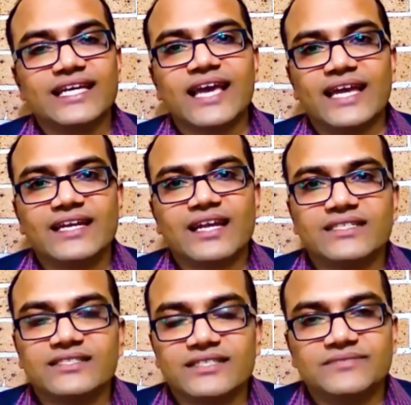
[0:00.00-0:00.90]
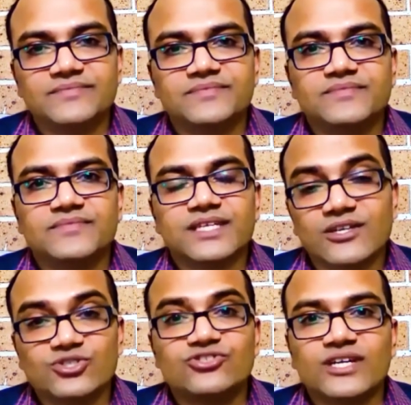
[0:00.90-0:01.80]
like Catalysr
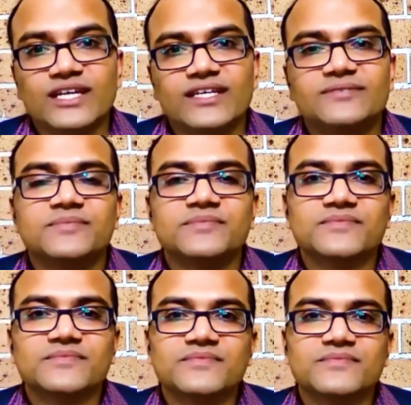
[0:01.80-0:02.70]
in Australia?